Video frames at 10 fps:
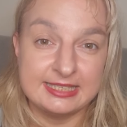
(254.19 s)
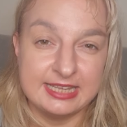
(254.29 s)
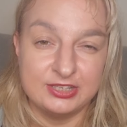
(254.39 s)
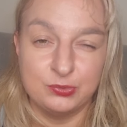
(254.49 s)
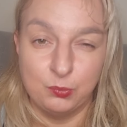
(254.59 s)

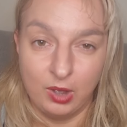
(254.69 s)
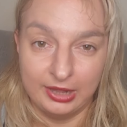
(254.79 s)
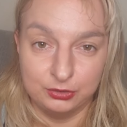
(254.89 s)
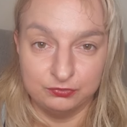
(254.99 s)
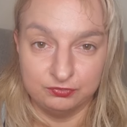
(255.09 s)
assess
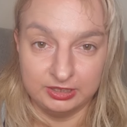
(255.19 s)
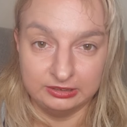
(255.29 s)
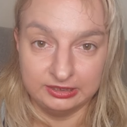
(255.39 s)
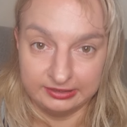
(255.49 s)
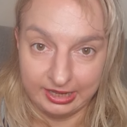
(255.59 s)
why you're
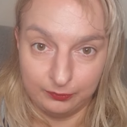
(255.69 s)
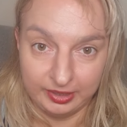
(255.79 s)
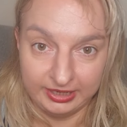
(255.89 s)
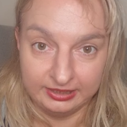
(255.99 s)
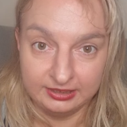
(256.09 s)
feeling that
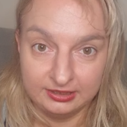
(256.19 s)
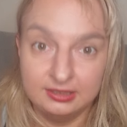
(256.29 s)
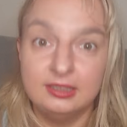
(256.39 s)
way